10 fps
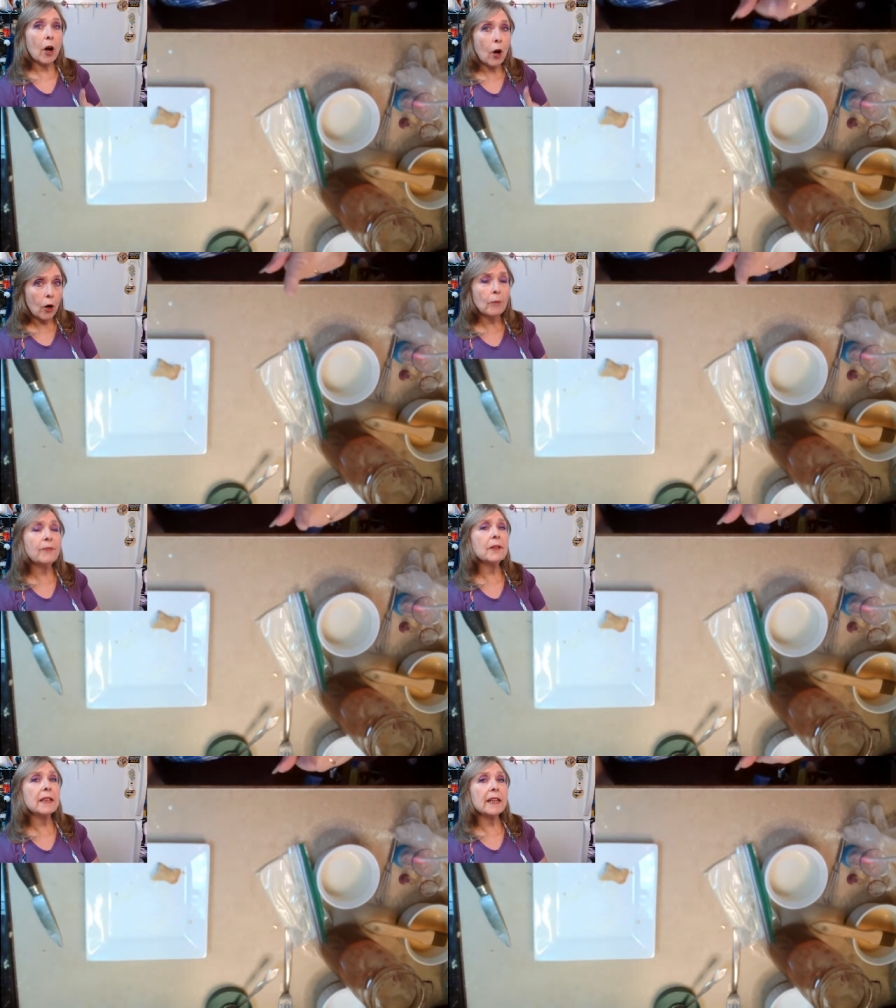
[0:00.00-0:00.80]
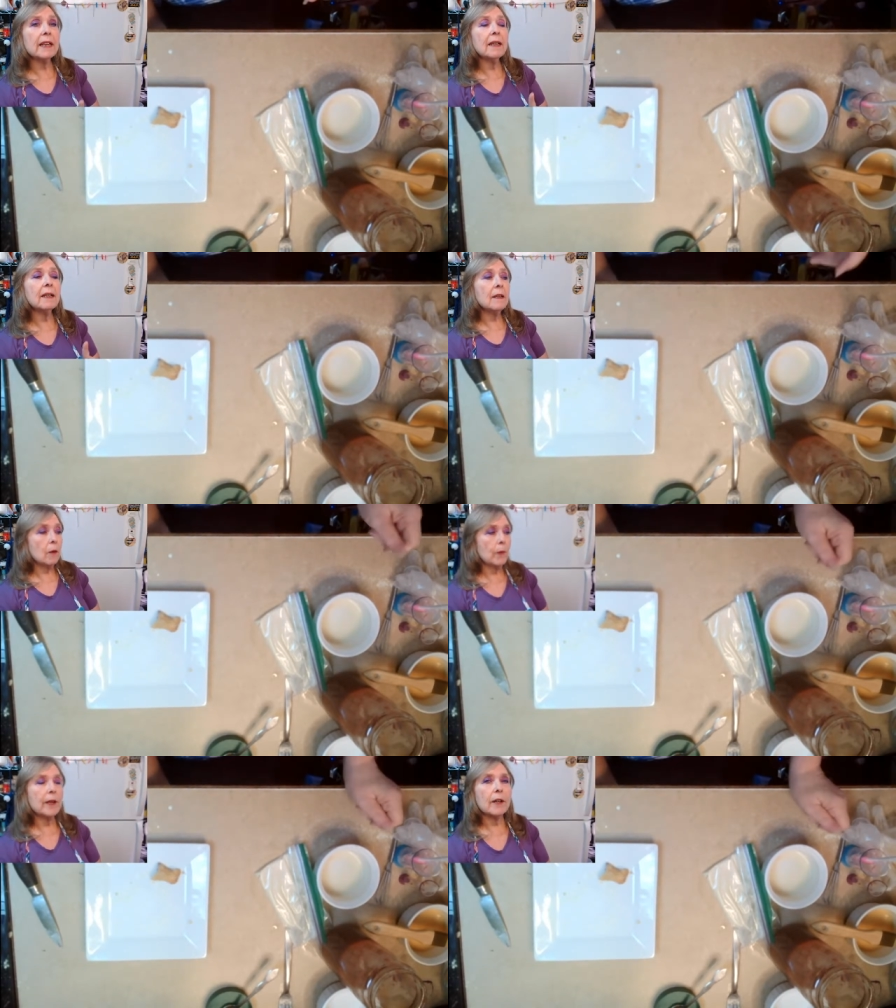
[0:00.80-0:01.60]
Hopefully,
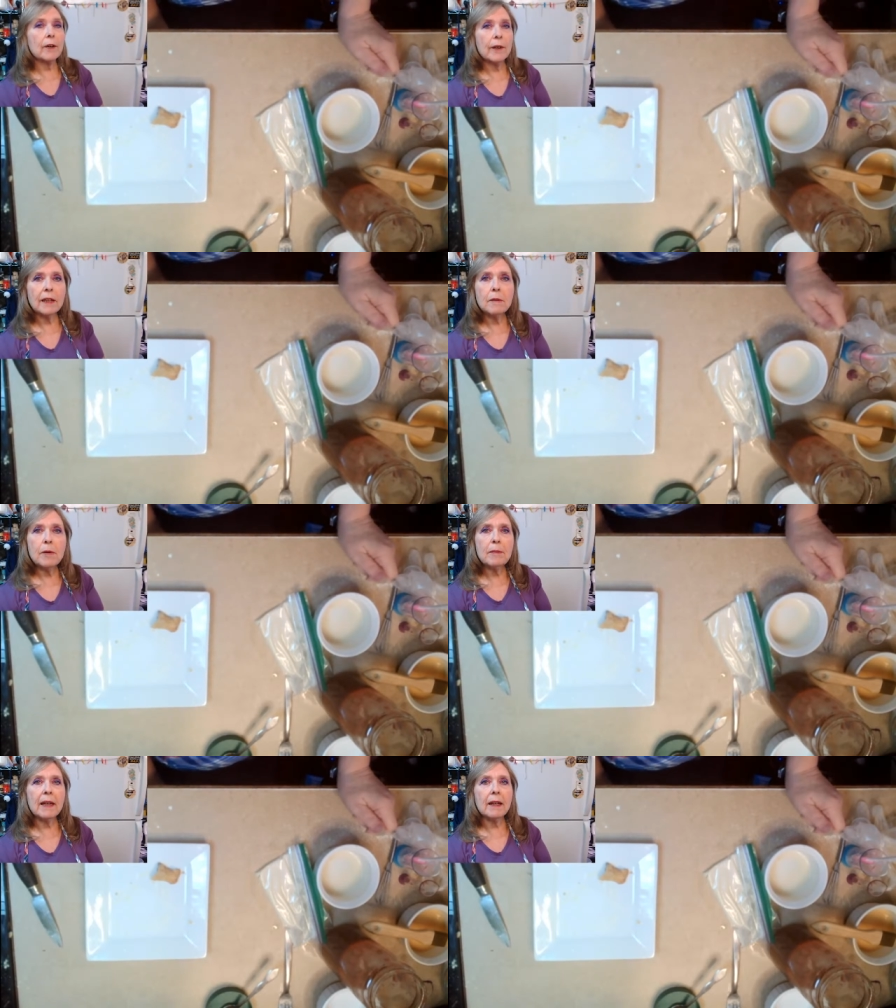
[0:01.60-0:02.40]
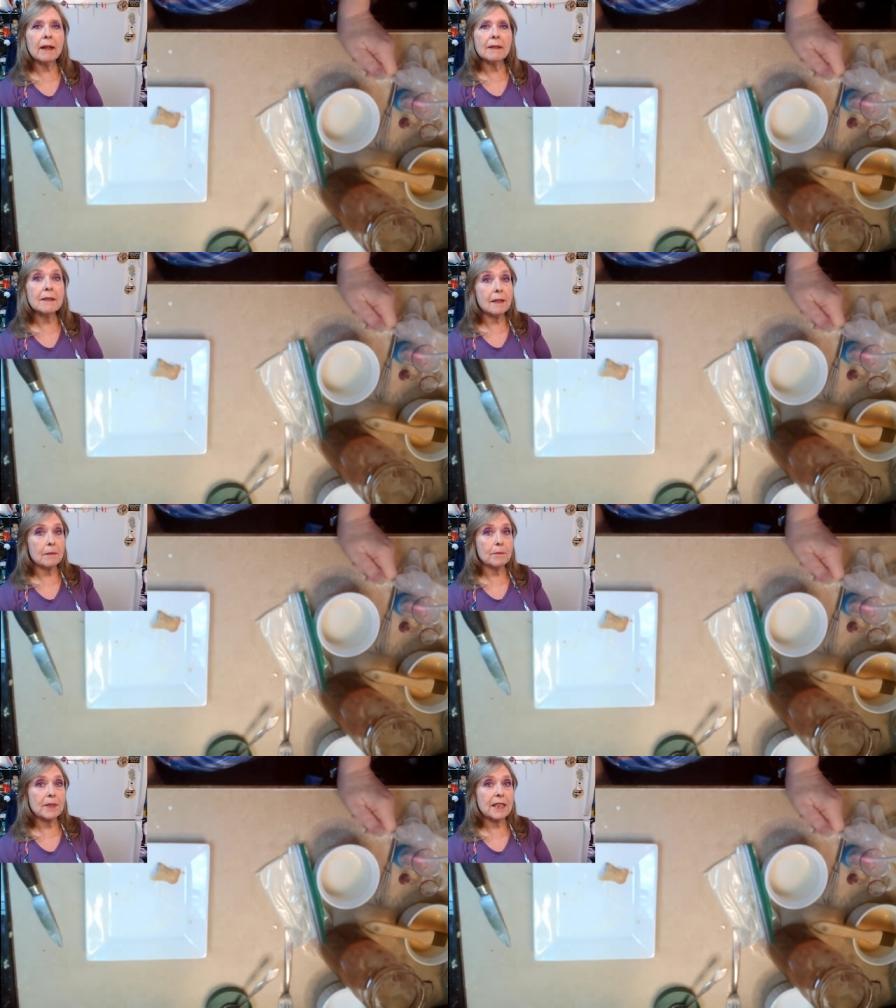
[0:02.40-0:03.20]
we are going to be making
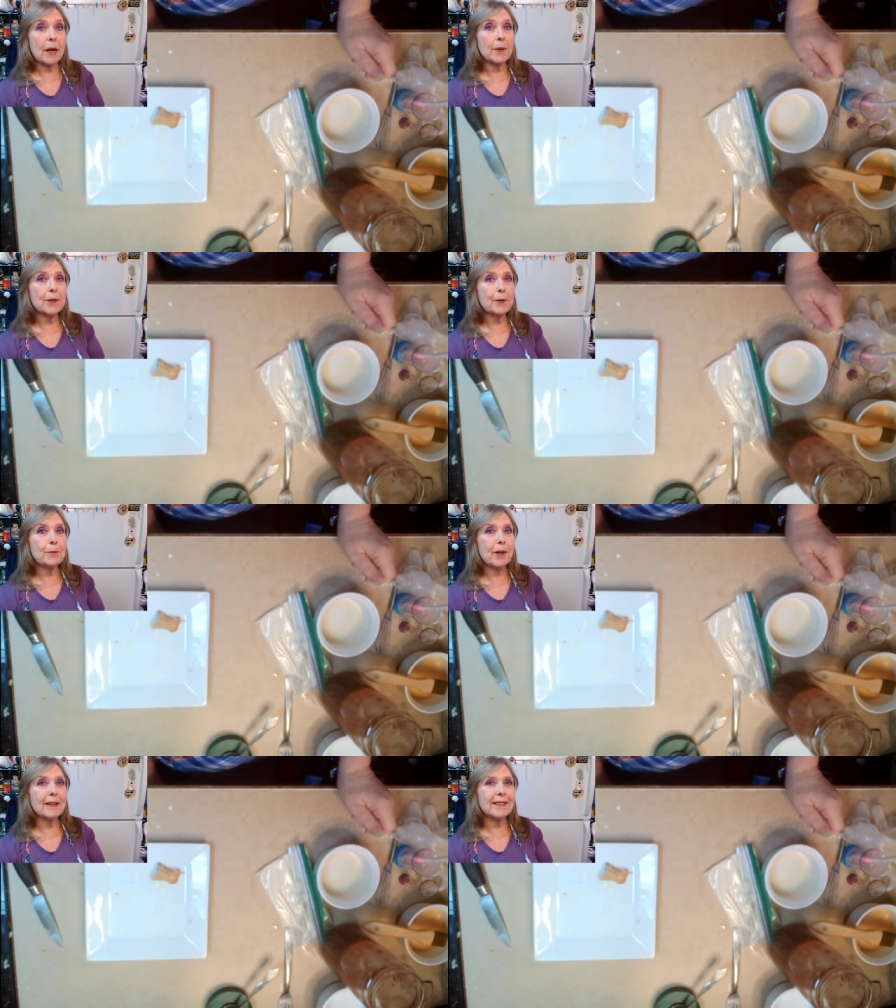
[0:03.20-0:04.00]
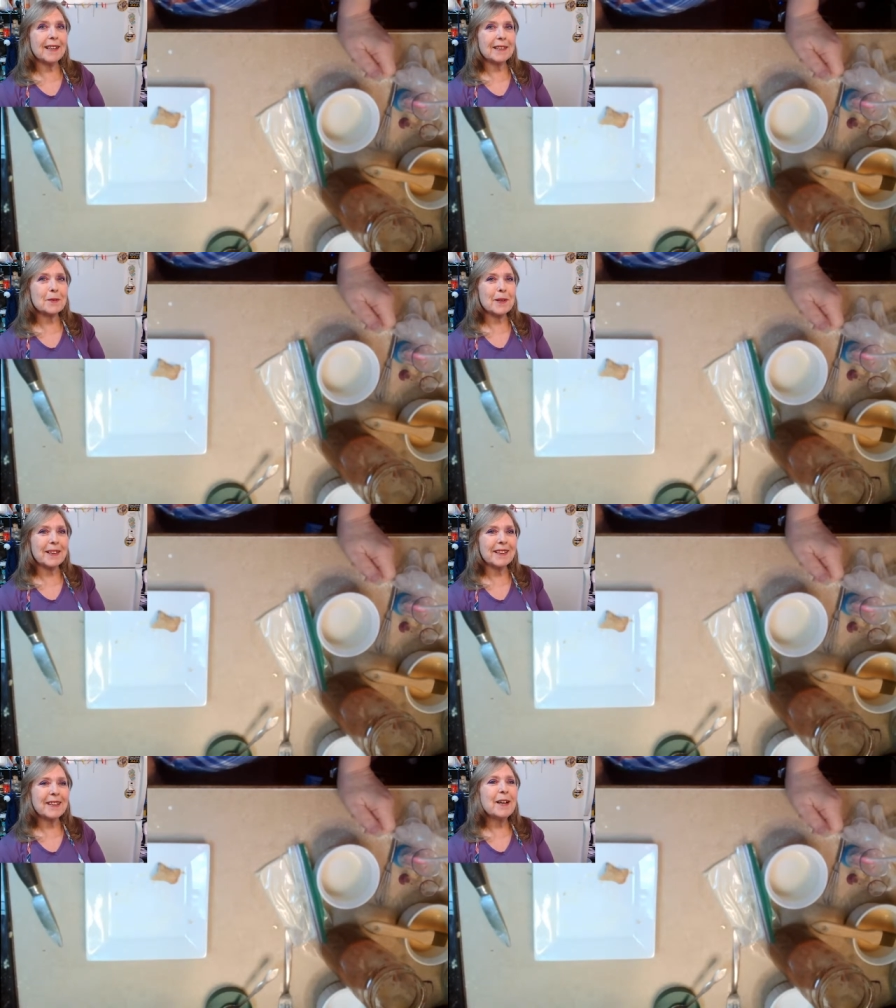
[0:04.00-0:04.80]
some sourdough bread next
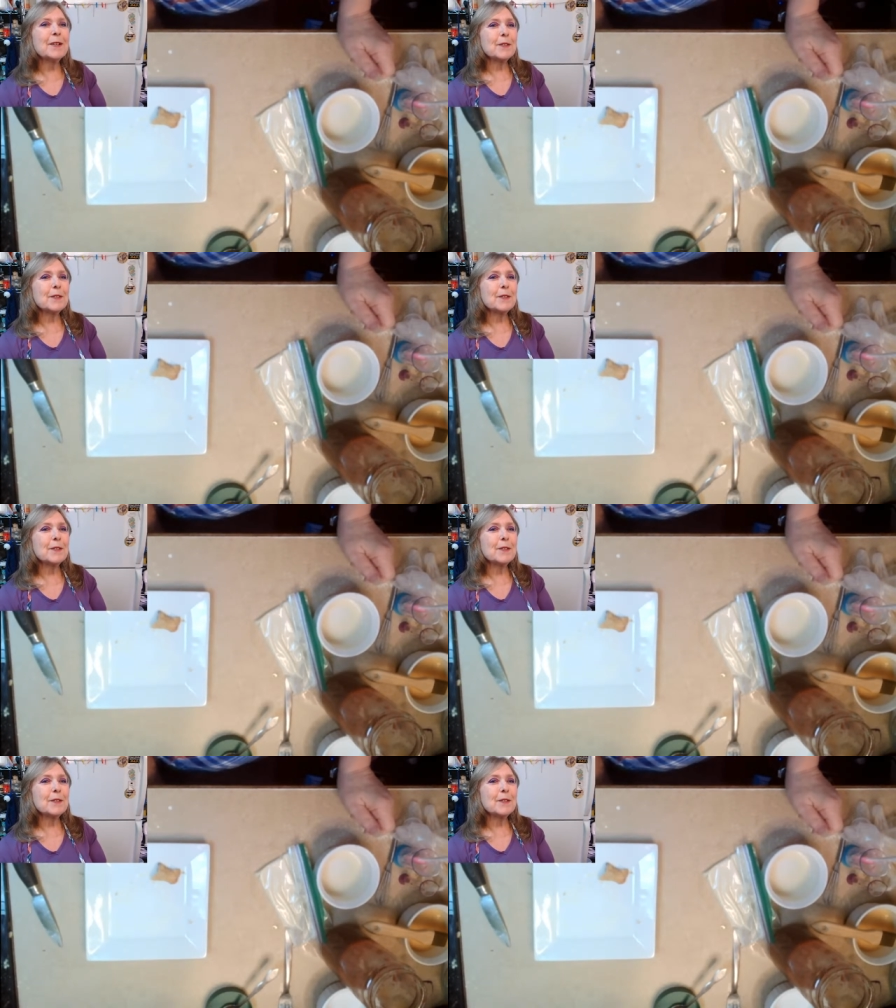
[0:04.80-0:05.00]
week.